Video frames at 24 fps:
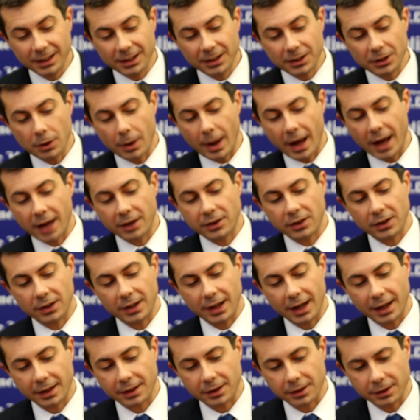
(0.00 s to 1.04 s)
you add to
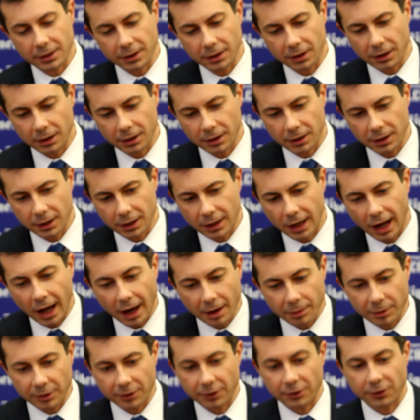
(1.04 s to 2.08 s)
that the
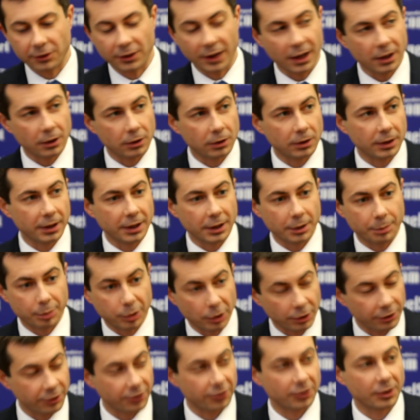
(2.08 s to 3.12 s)
economies of scale and the
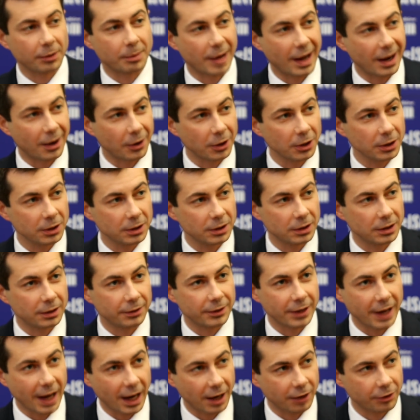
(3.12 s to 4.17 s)
purchasing power of
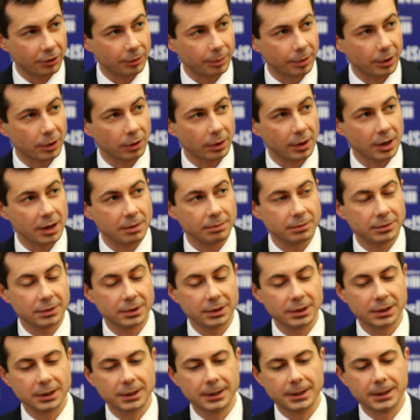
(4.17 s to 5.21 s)
a national program.
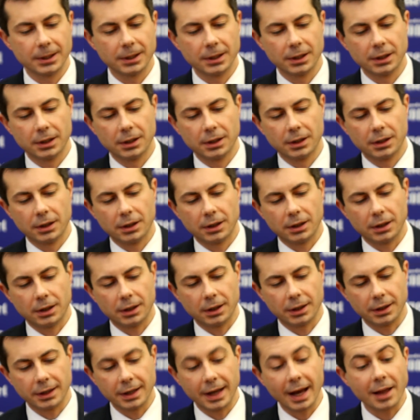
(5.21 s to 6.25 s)

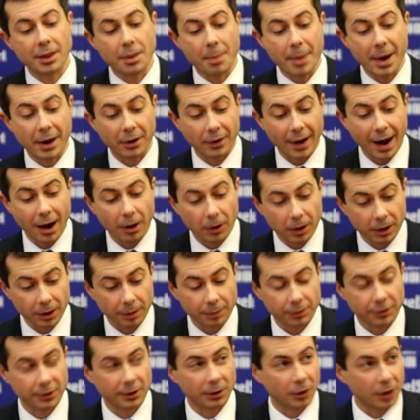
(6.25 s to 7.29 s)
You add the better
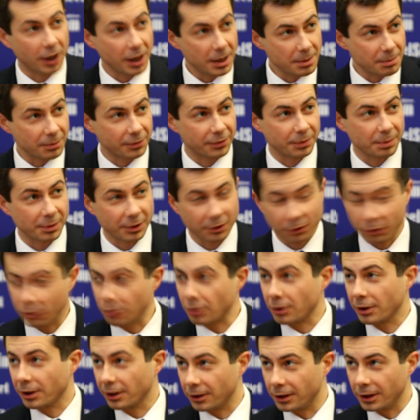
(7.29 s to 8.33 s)
outcomes that'll come from
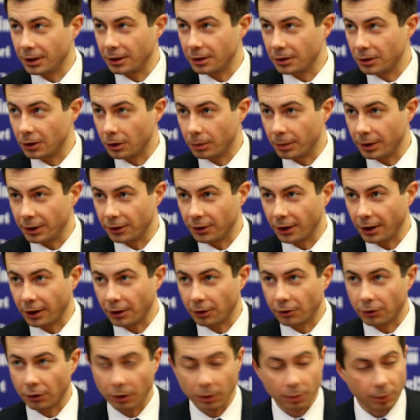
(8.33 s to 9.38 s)
ensuring that nobody's
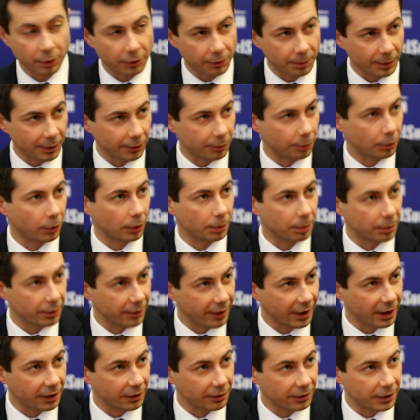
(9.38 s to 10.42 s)
uninsured, which means more
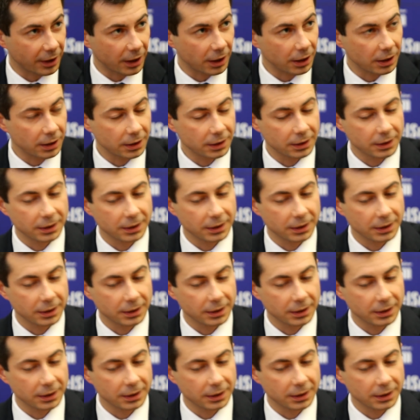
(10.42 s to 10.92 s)
preventative care.